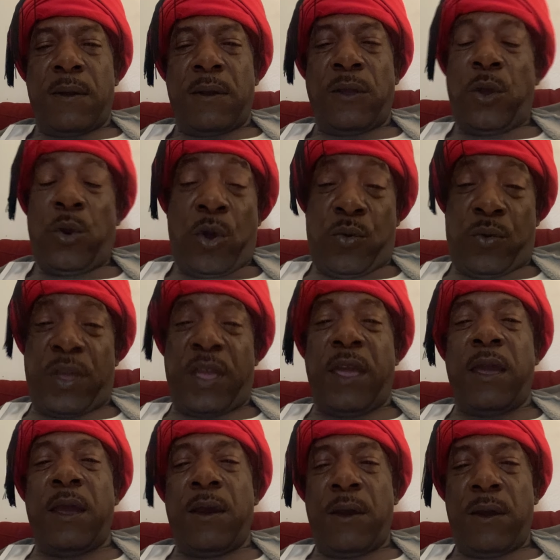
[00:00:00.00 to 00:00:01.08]
You don't
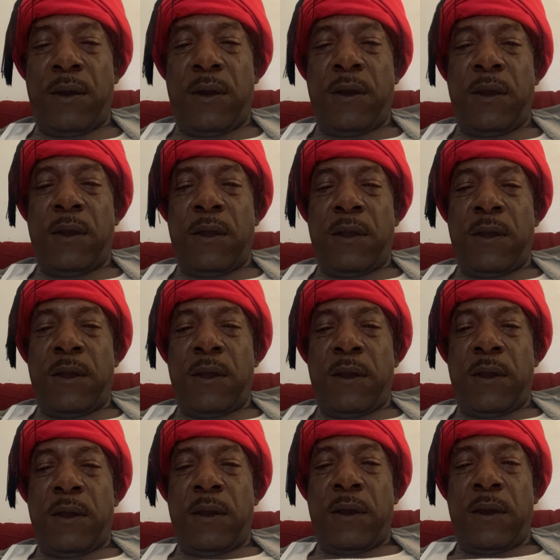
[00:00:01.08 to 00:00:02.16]
care.
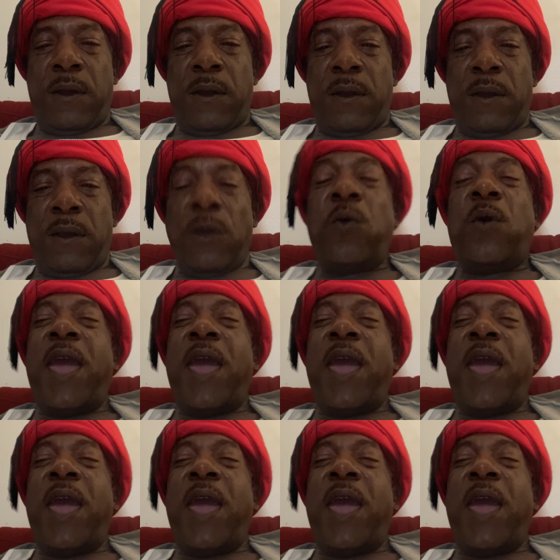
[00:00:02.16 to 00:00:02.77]
You